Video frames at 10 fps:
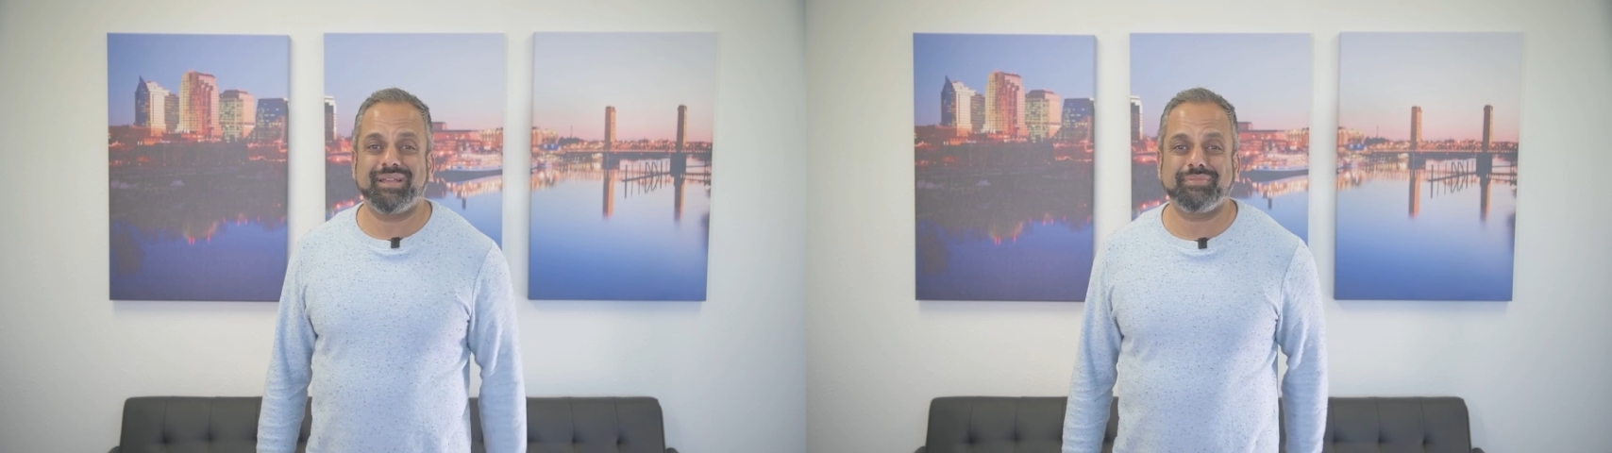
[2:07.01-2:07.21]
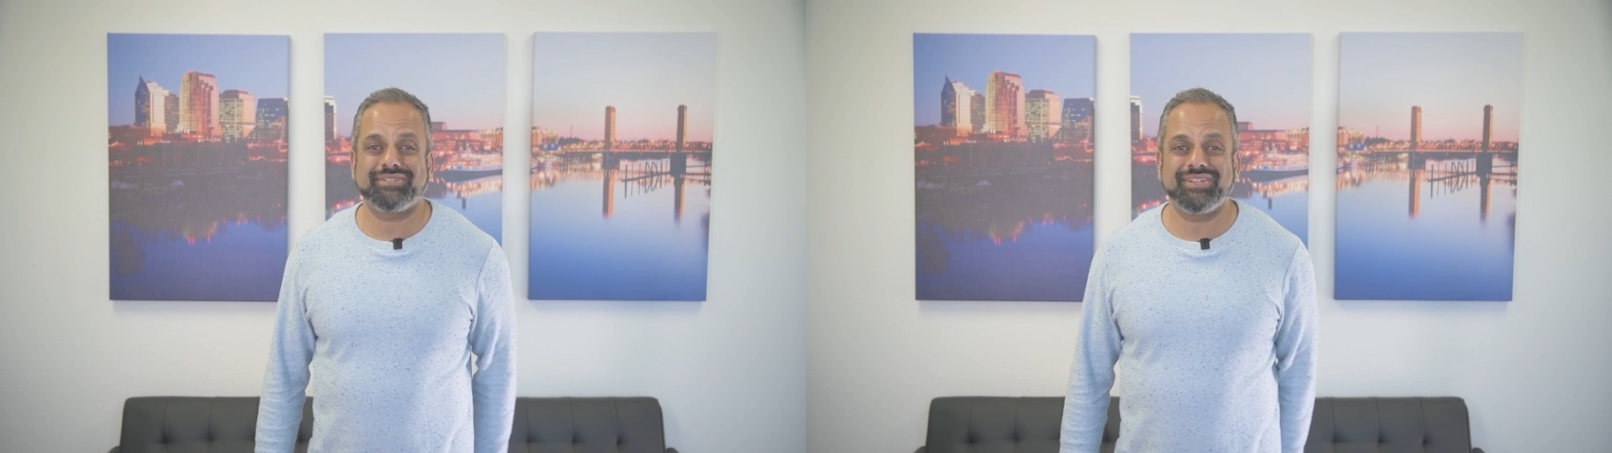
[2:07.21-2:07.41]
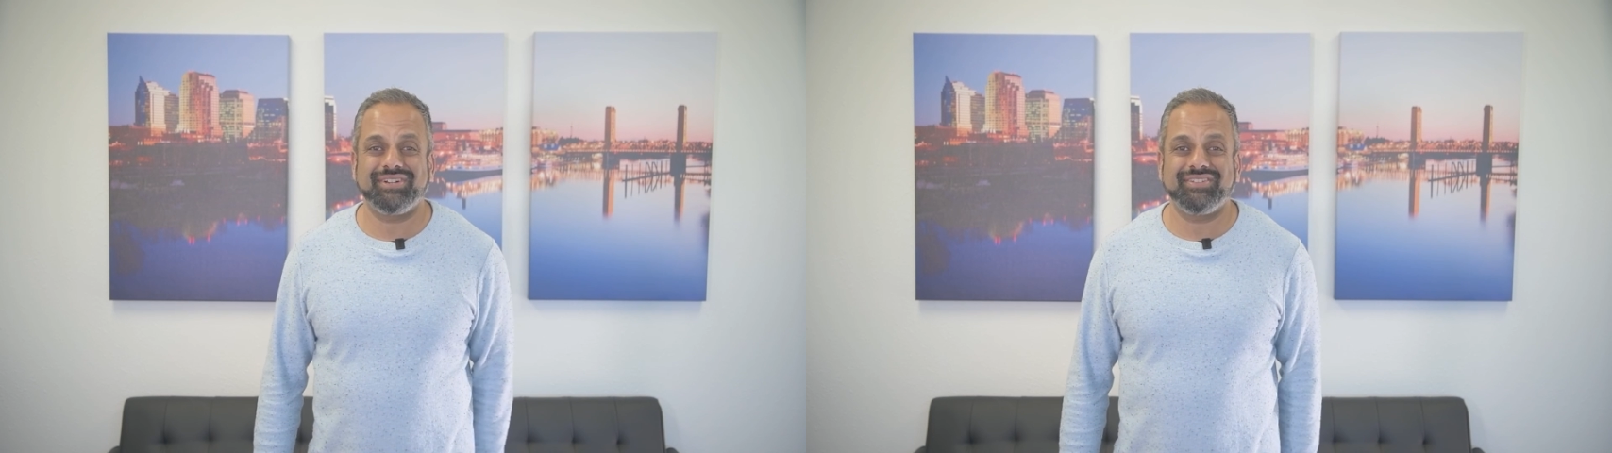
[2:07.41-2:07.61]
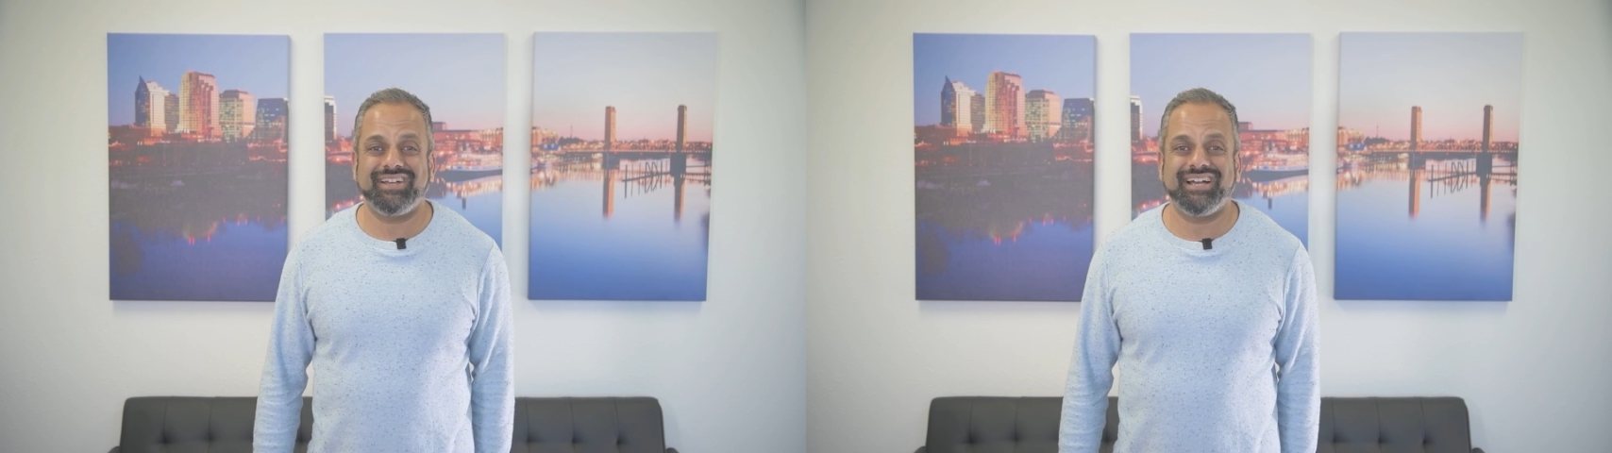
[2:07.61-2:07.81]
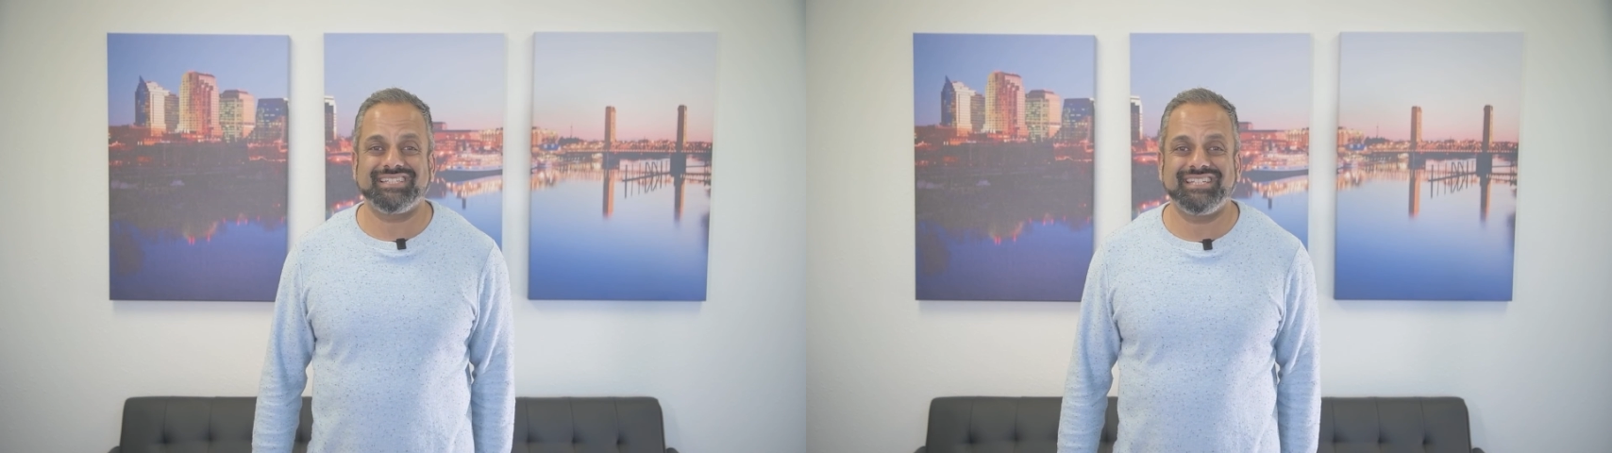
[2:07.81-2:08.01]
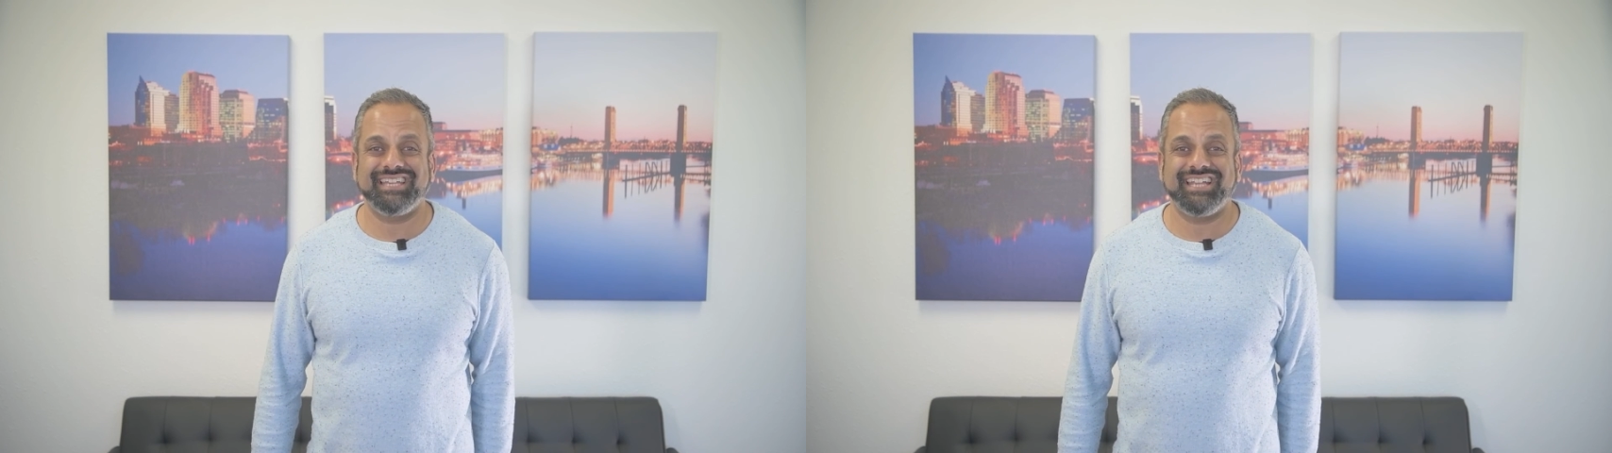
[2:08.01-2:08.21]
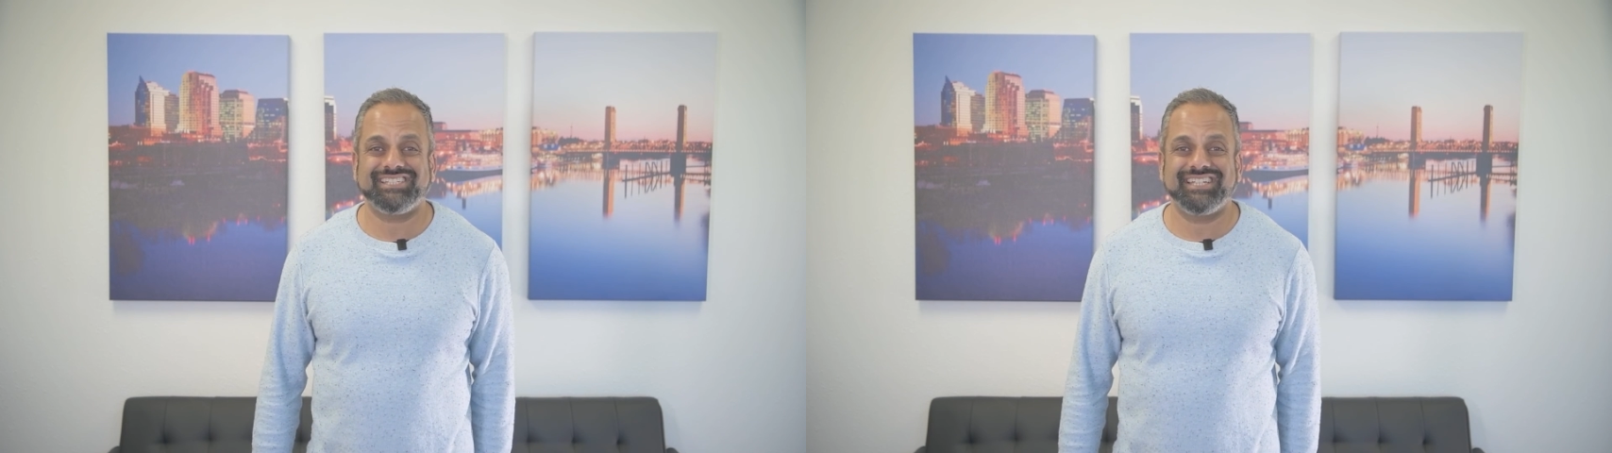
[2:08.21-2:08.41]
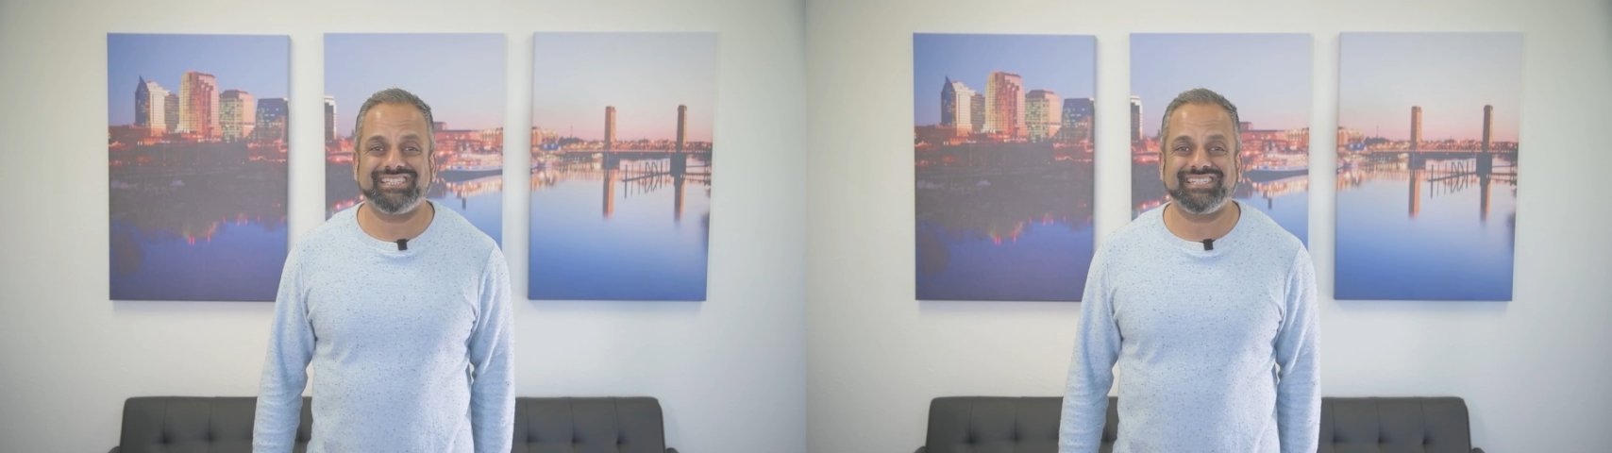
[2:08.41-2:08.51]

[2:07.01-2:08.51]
episode of The Hustling Agent.